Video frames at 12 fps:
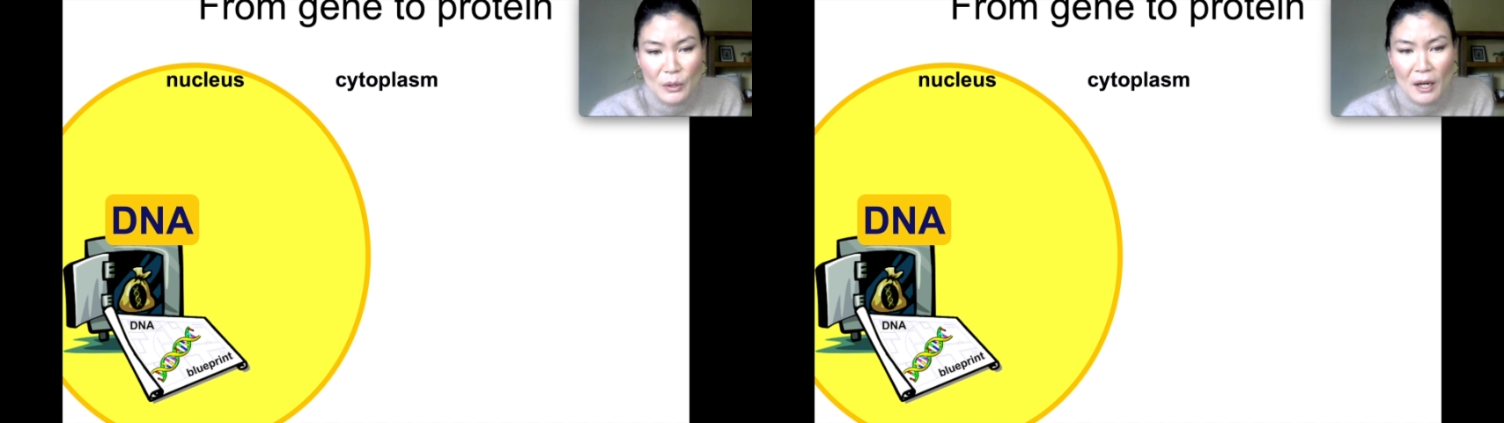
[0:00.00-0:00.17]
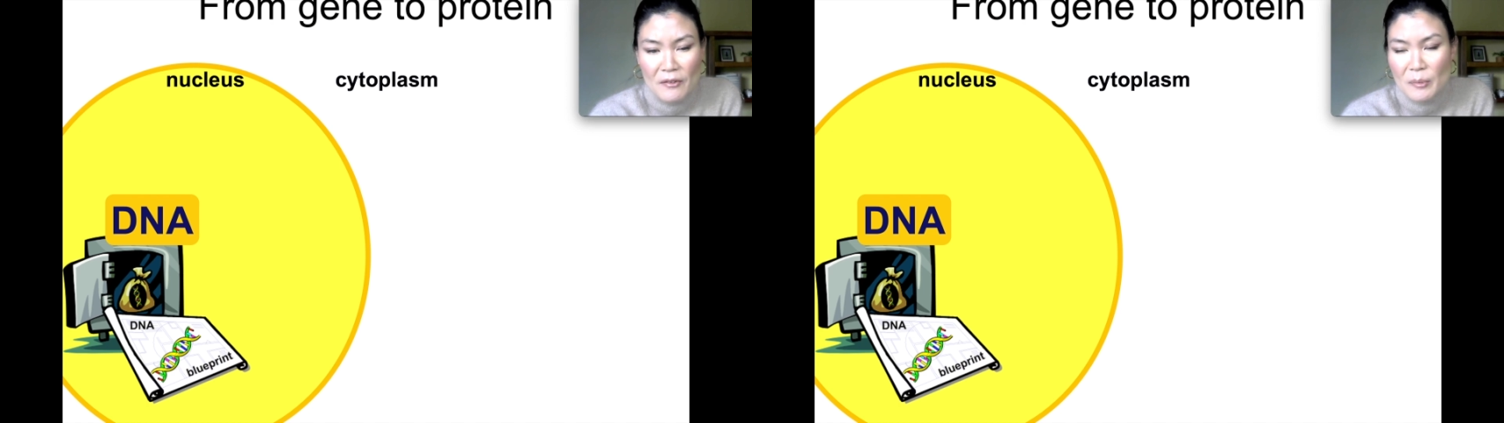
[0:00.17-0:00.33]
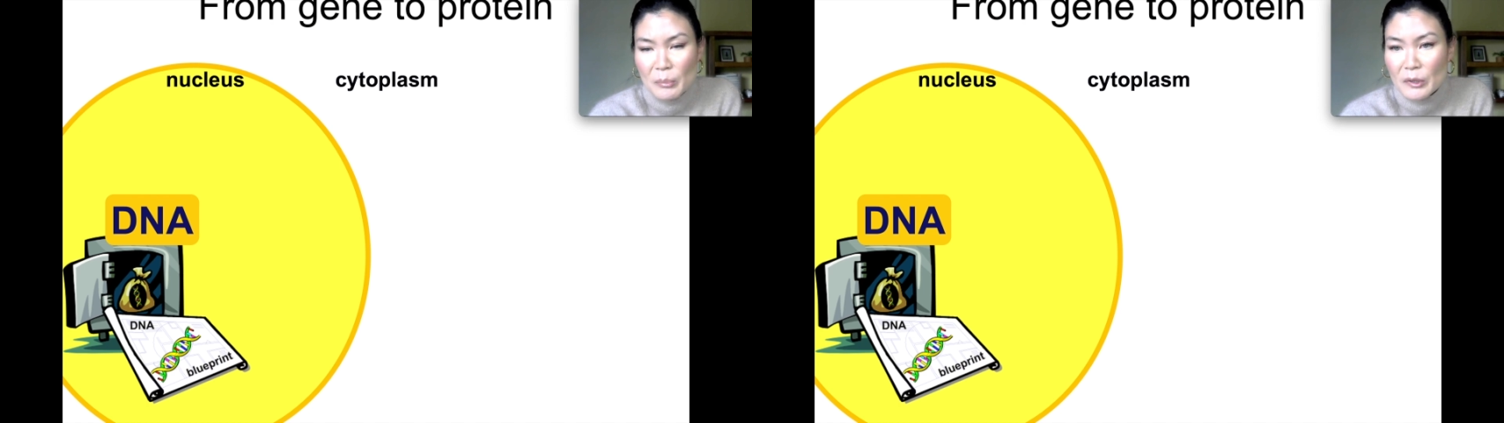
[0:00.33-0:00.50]

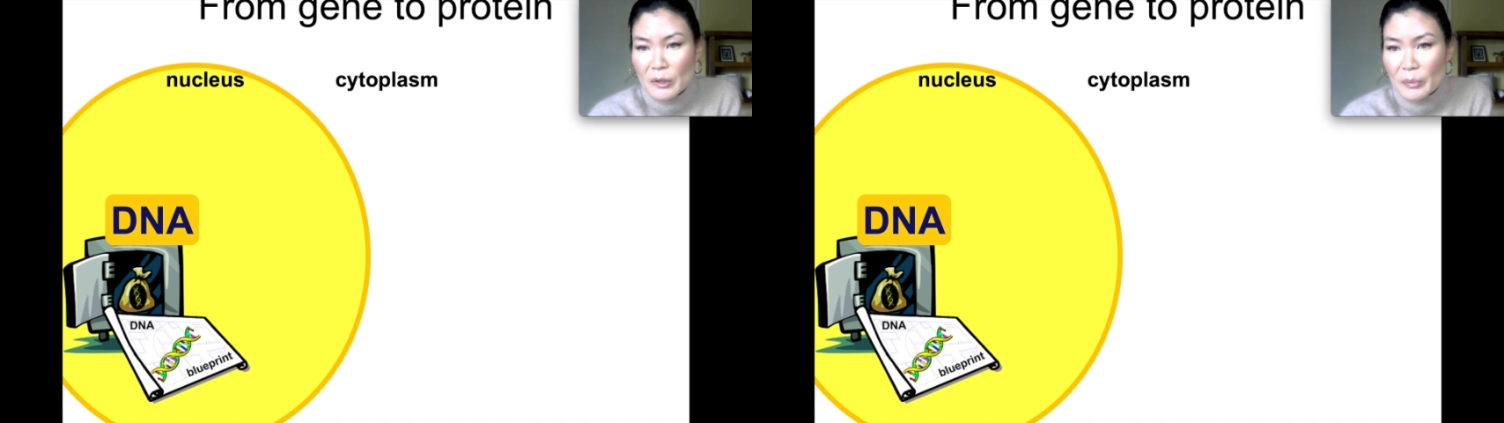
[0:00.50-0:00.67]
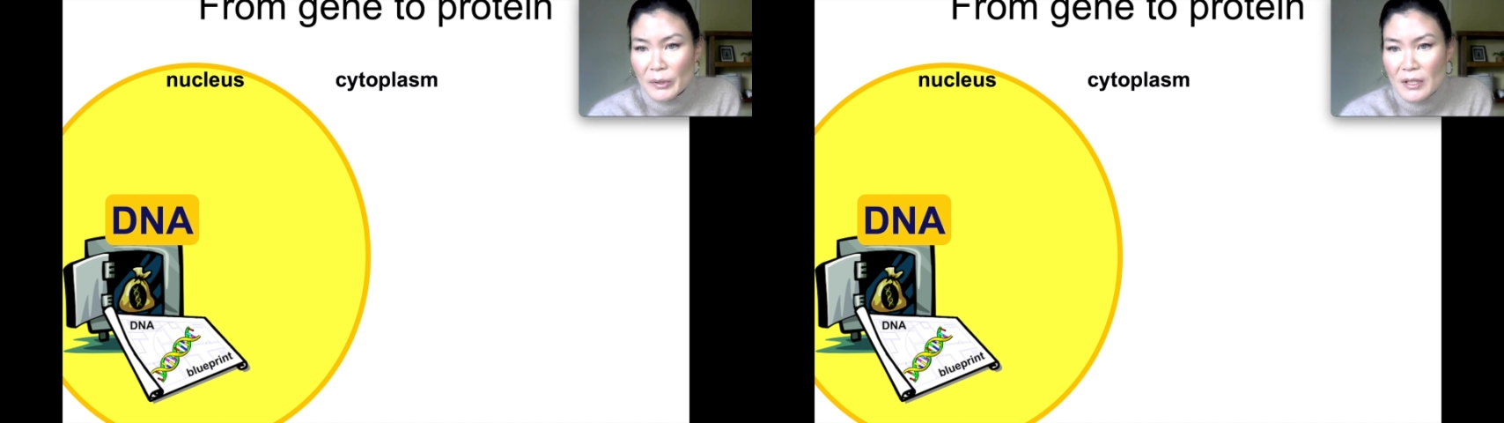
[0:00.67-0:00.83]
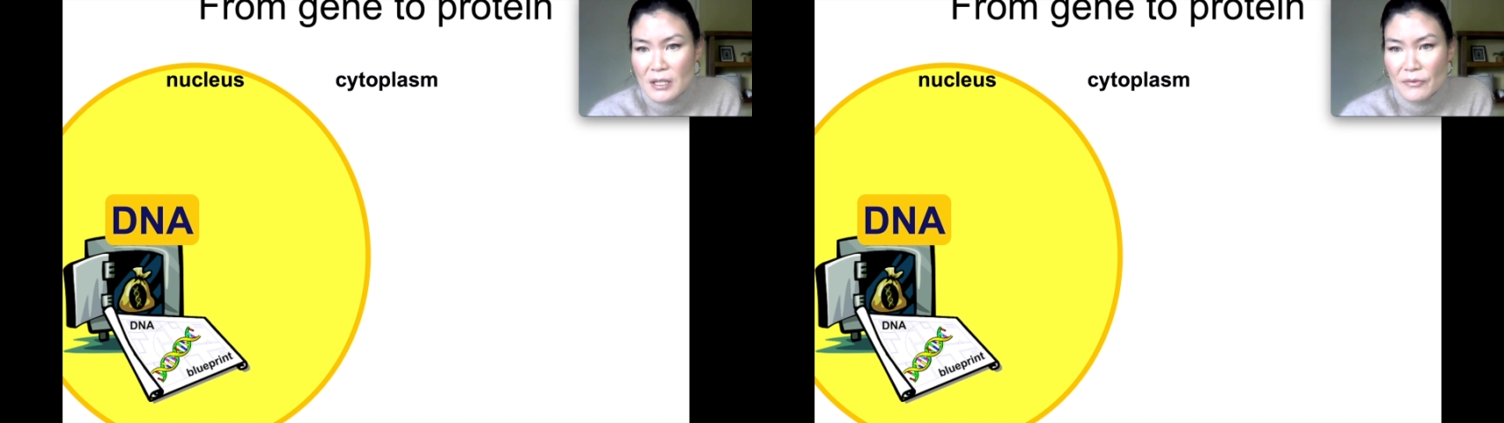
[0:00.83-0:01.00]
have the
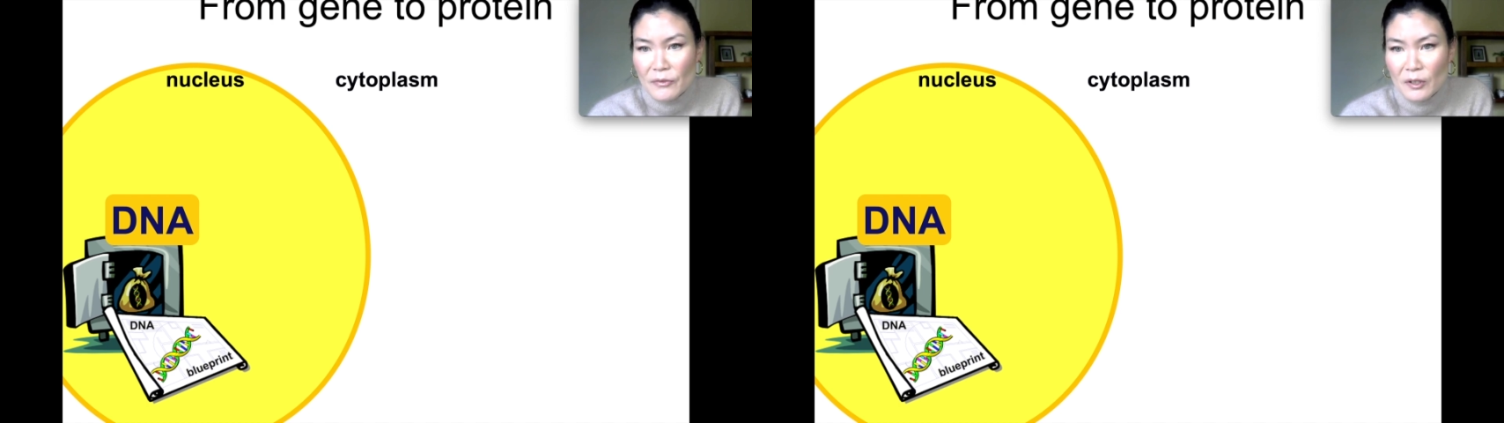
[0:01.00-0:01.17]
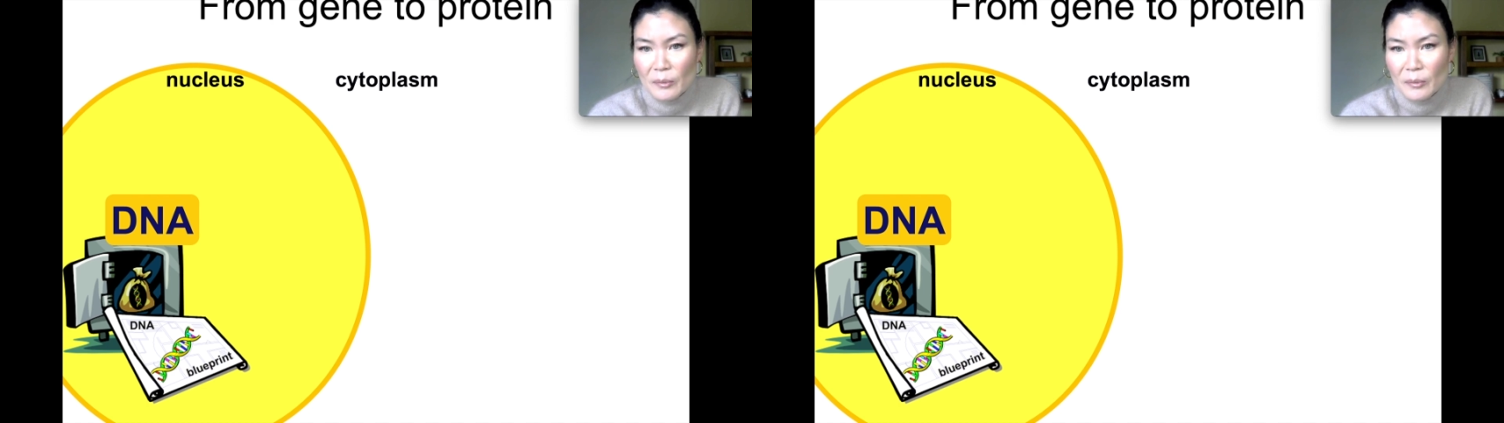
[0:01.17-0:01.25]
blueprints for